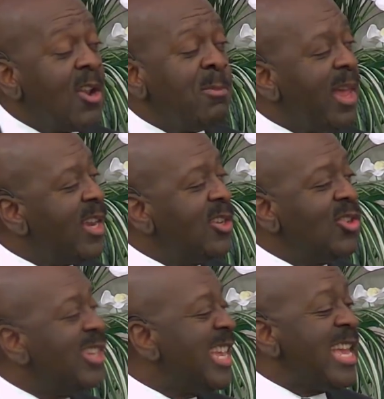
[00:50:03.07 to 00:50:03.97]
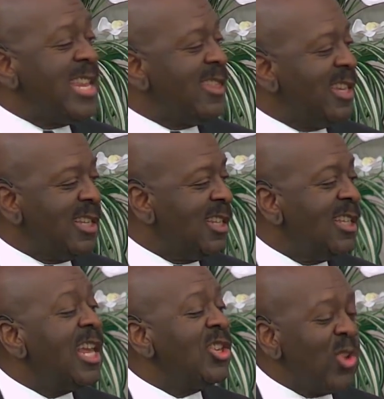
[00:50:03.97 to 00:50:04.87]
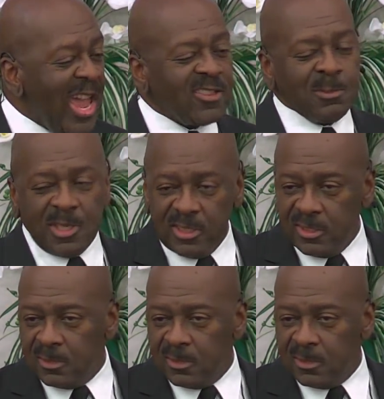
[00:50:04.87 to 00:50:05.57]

plan on doing anything that you asked me to do.